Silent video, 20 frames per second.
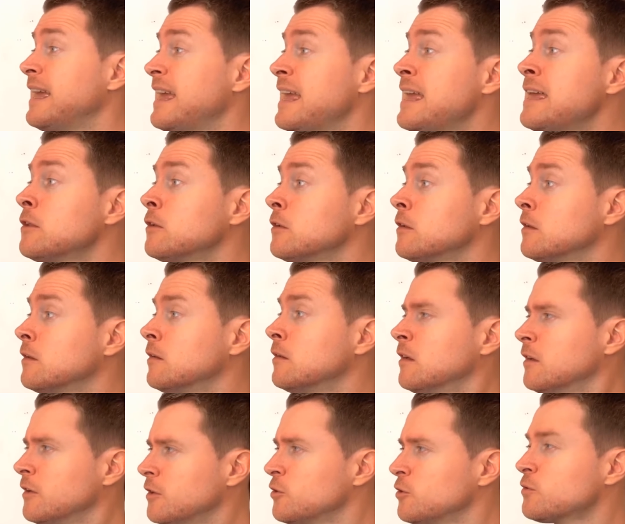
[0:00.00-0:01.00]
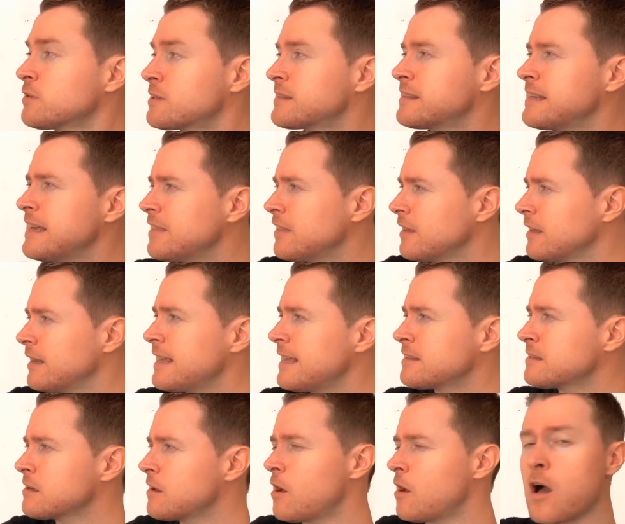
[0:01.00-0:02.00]
ill. You'll see the
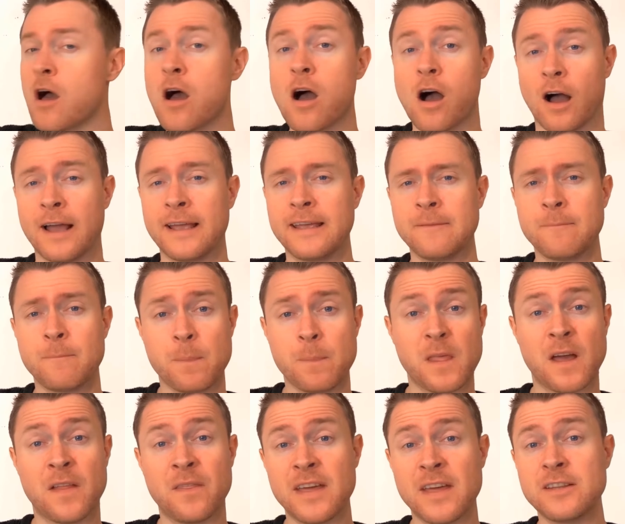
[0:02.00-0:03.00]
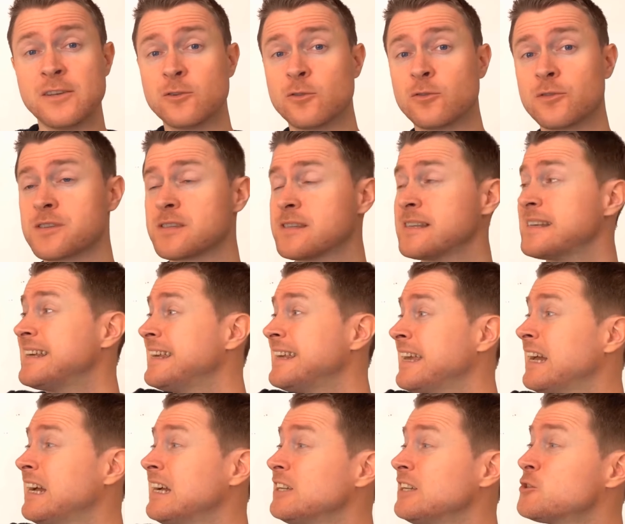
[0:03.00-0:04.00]
letter I and then you'll see
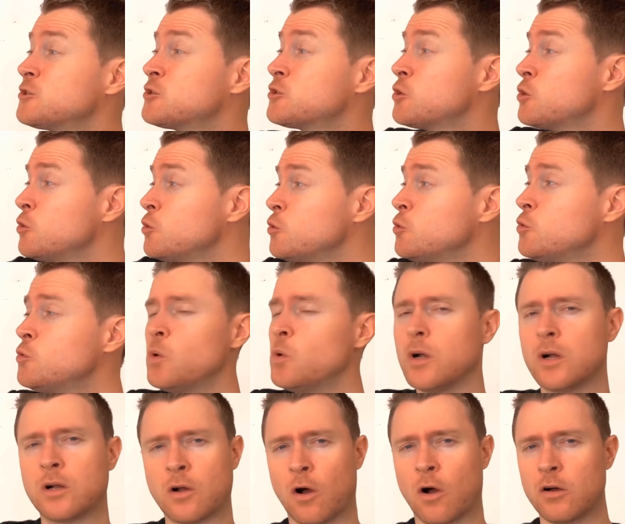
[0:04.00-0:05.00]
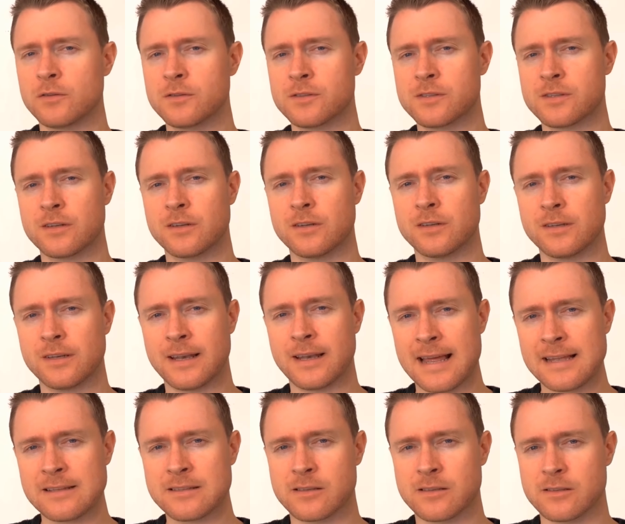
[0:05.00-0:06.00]
2 consonant
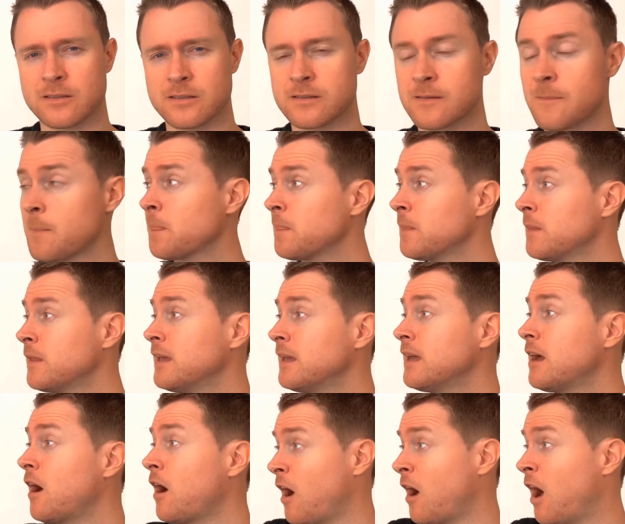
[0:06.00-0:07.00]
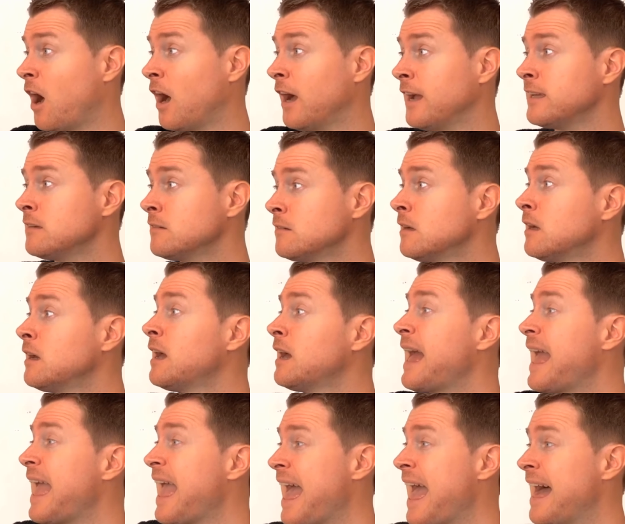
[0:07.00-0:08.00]
letters. I,
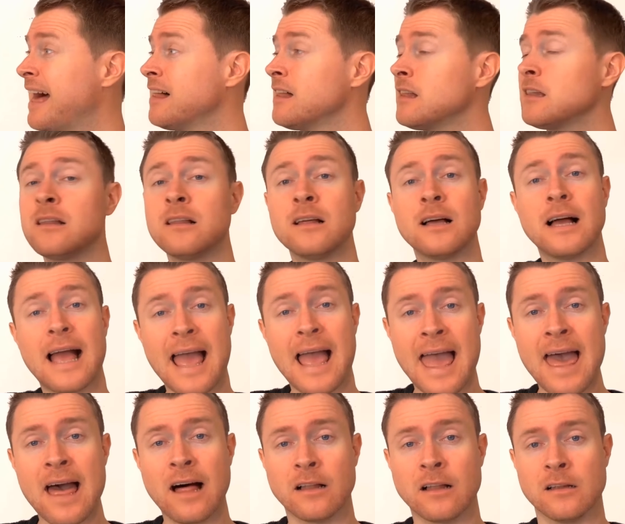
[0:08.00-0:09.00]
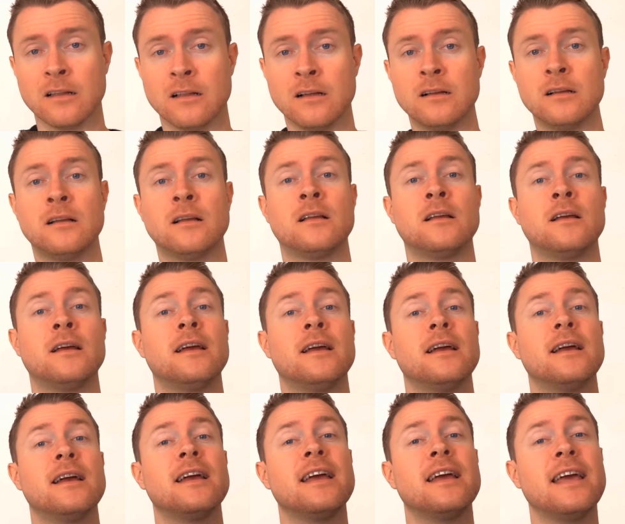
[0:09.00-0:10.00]
L, L.
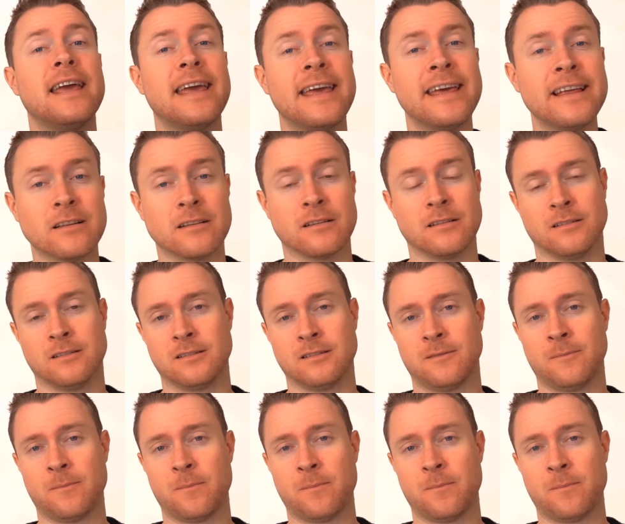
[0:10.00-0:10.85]
Ill,